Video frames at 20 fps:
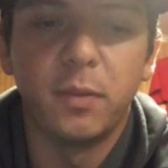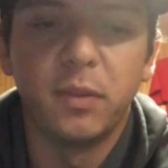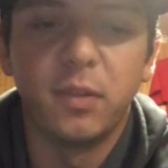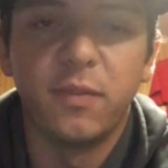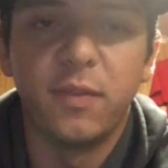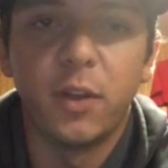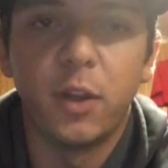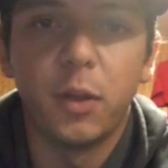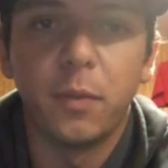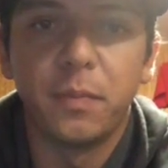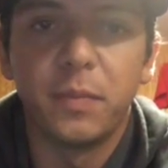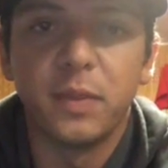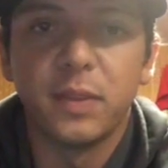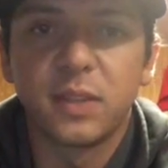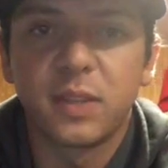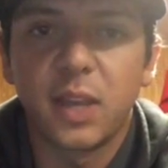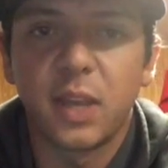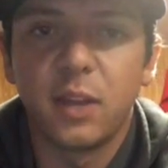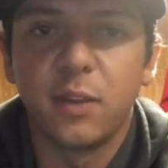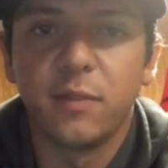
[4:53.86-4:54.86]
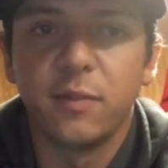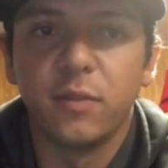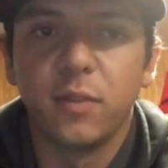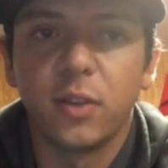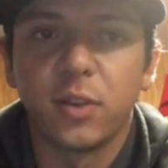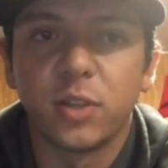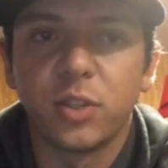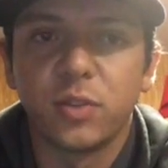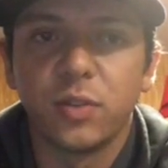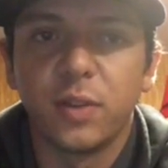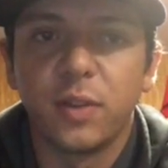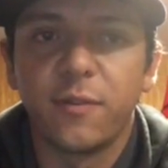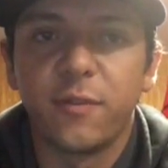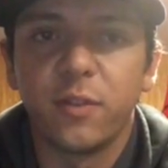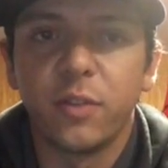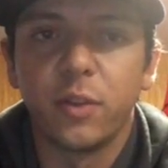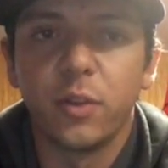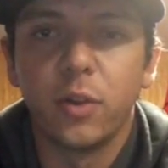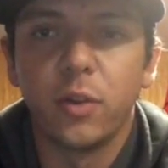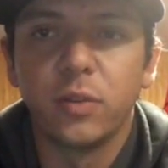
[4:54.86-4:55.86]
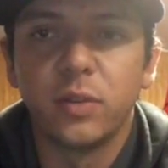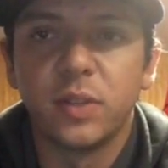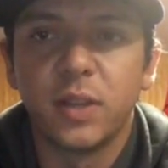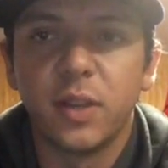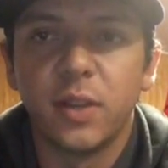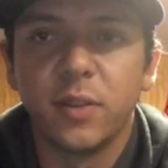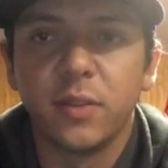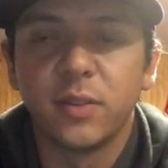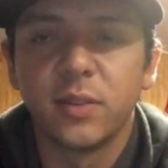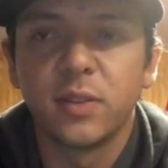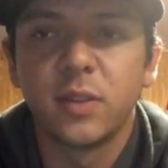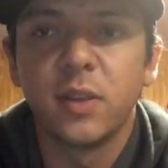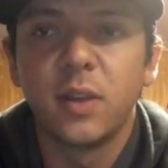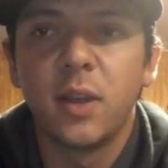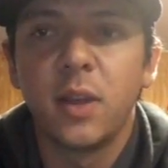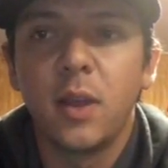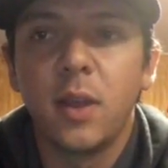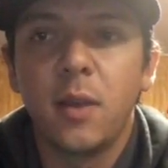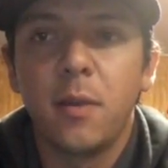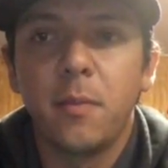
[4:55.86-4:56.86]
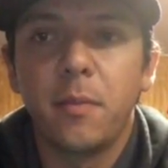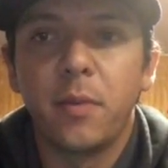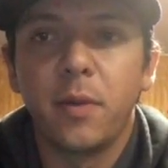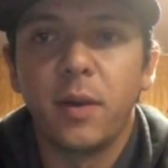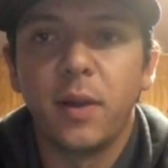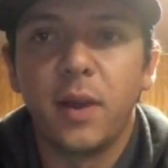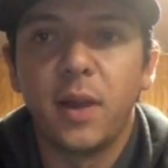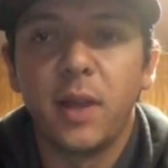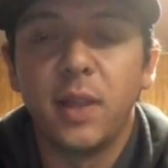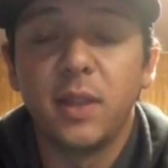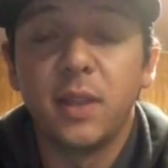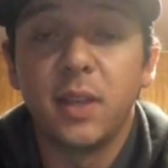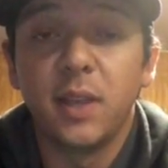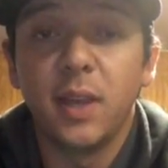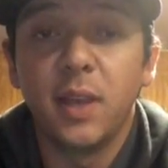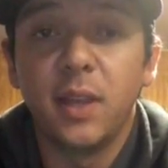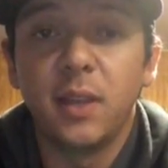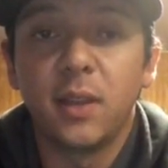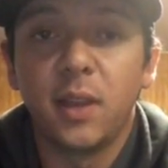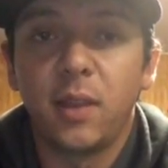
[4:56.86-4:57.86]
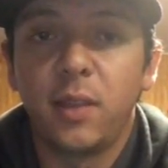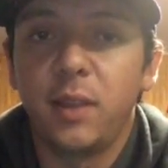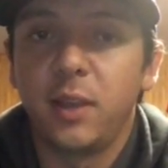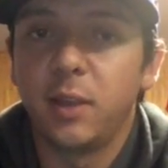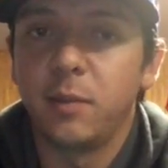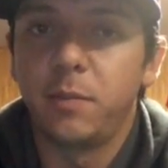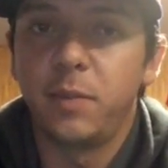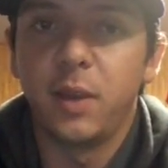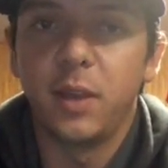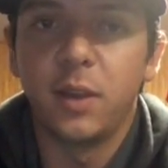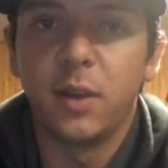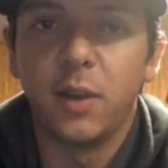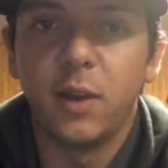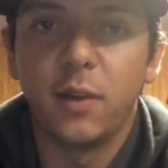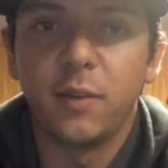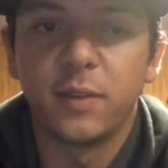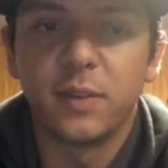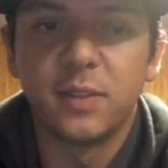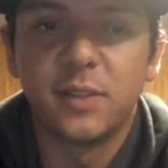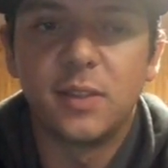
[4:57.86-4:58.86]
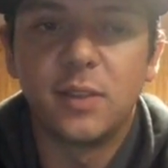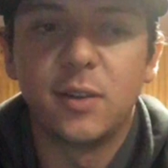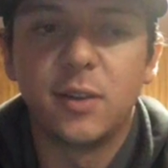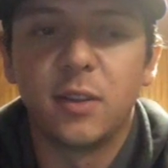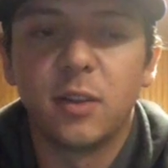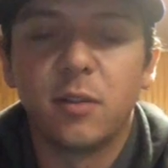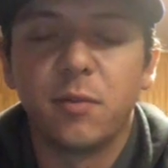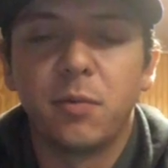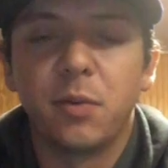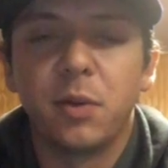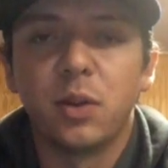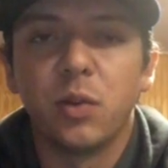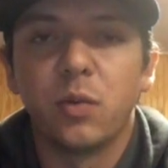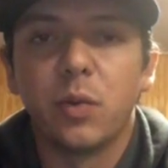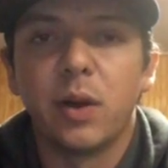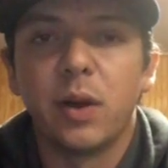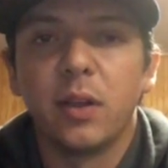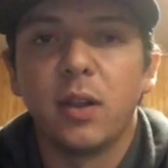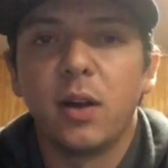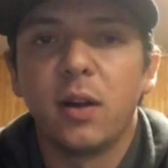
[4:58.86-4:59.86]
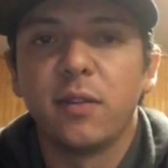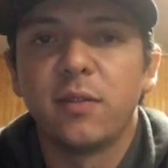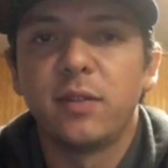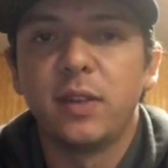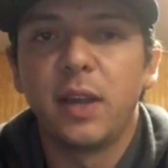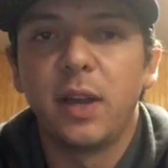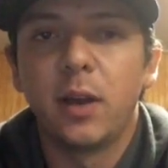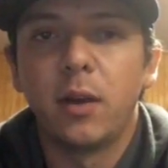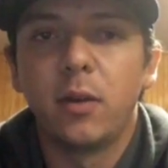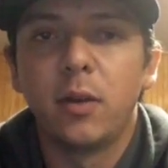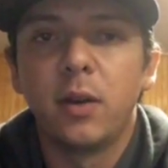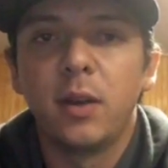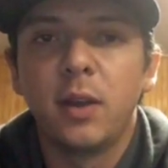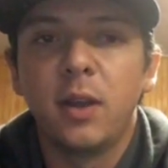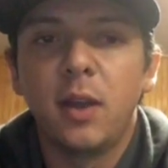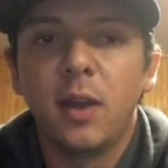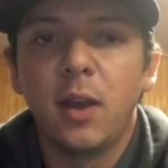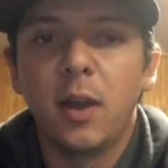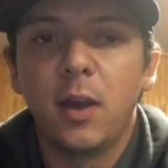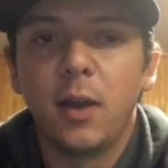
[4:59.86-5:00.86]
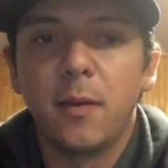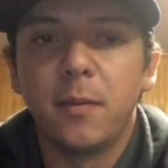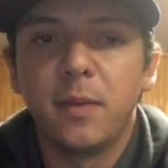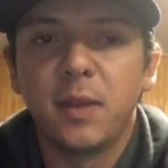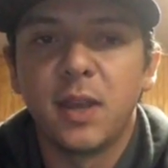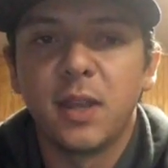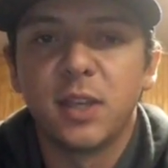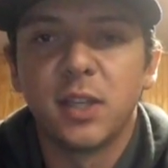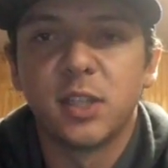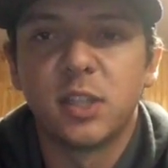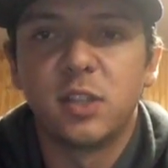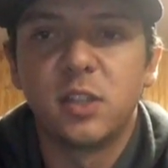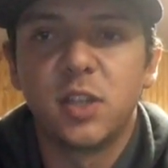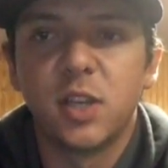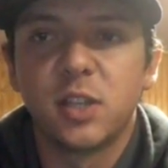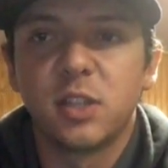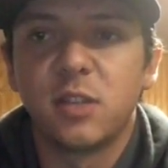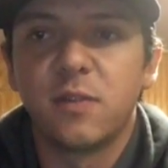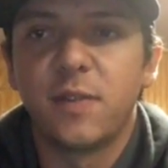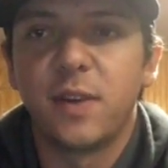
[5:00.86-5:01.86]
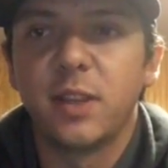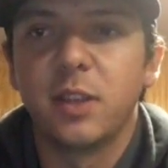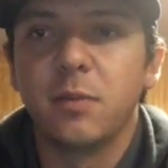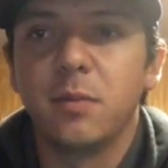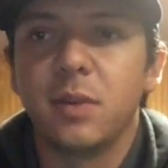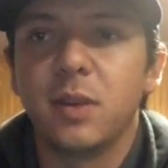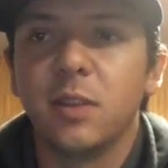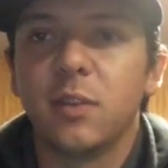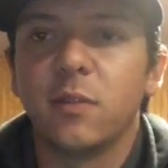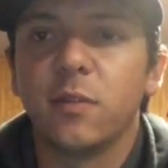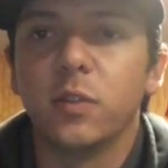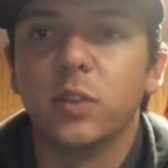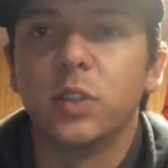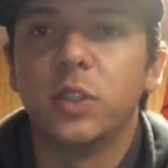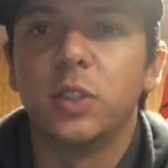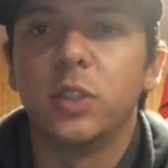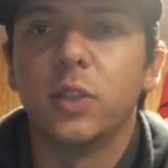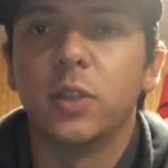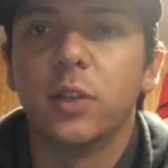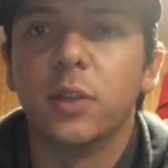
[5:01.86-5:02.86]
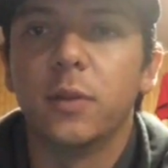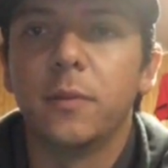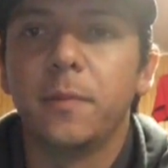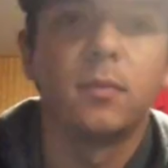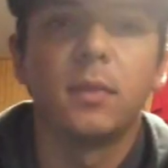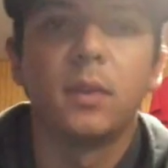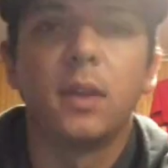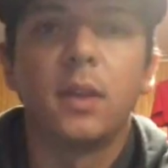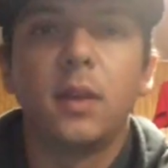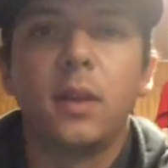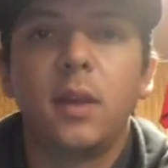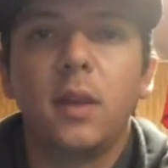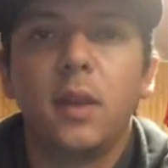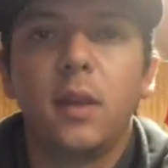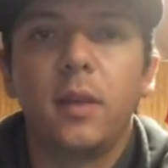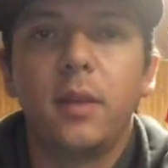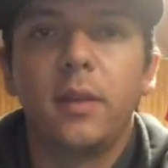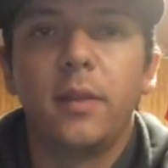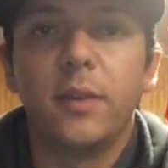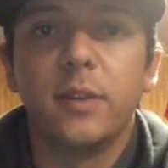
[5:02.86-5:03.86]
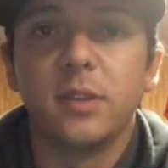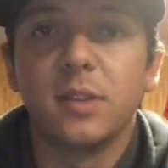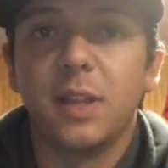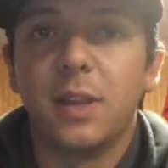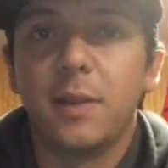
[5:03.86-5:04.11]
develop this kind of luxury for their hotels. But in the end, I think it paid off, considering they're pretty well off now, The end just justified the means for sure. There's a